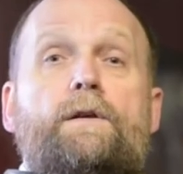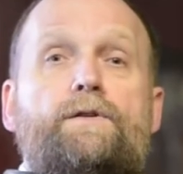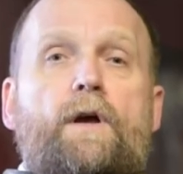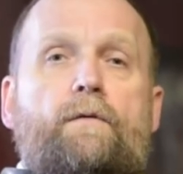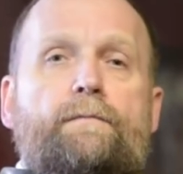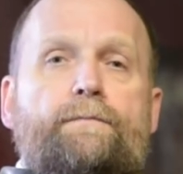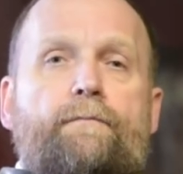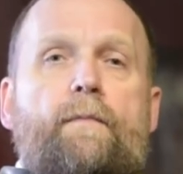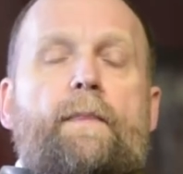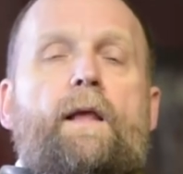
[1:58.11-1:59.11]

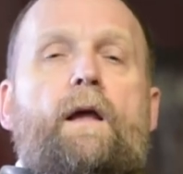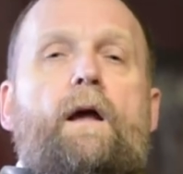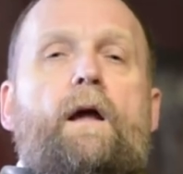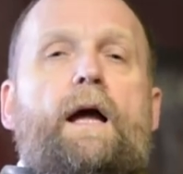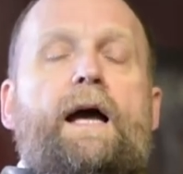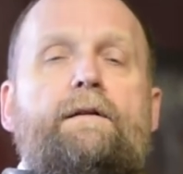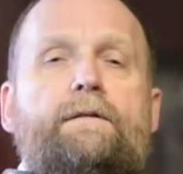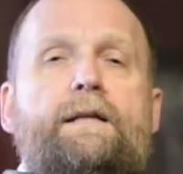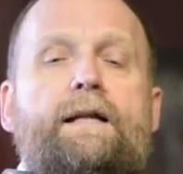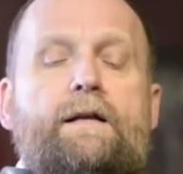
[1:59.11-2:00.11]
So, how
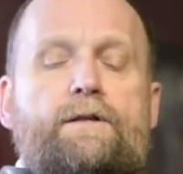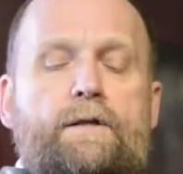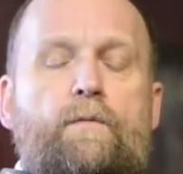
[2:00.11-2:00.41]
did it actually